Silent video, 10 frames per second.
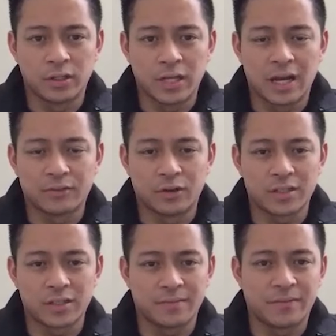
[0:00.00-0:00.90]
you have to
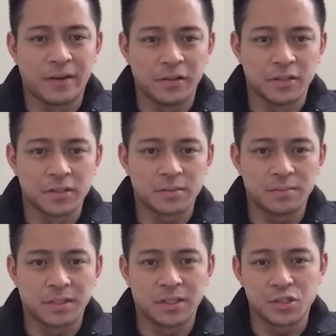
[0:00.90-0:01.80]
accept failures
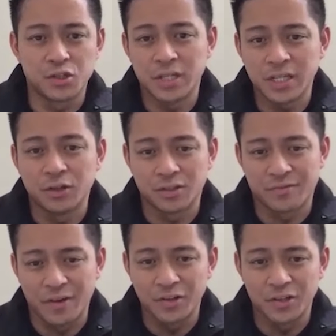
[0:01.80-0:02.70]
because you need
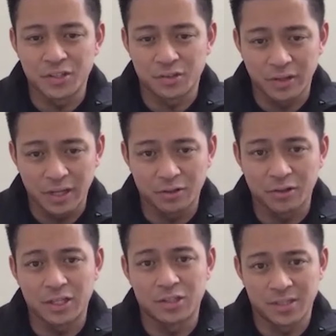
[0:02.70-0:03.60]
those failures to get
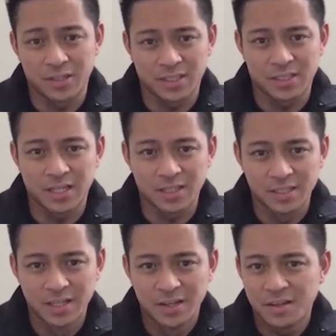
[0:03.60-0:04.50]
to get to the
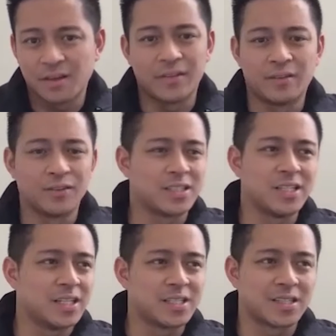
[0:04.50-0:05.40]
success. You've never
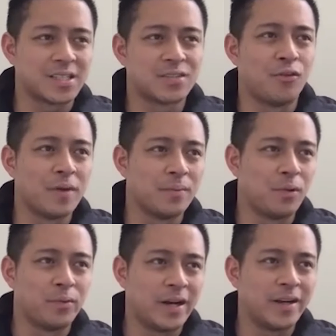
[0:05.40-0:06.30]
seen any successful
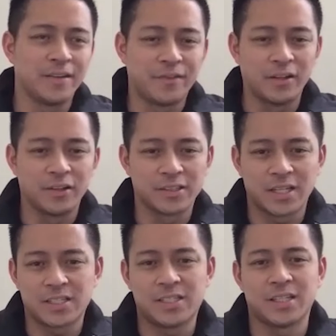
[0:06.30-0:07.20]
people without any failures.
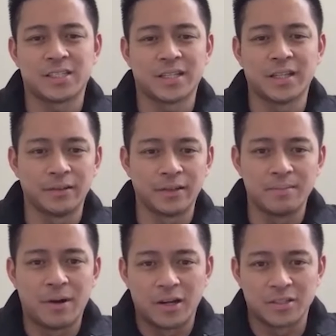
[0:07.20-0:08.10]
That's just clearly
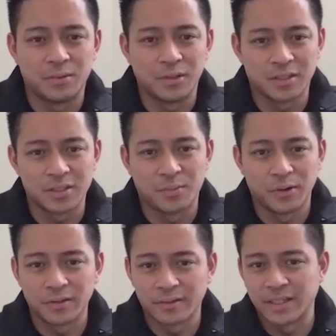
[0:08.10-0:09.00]
impossible at this
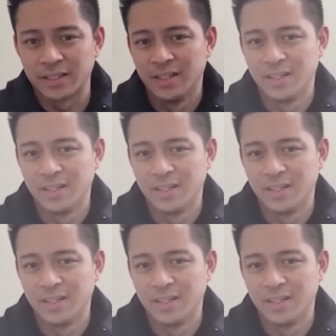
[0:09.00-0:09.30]
point, right?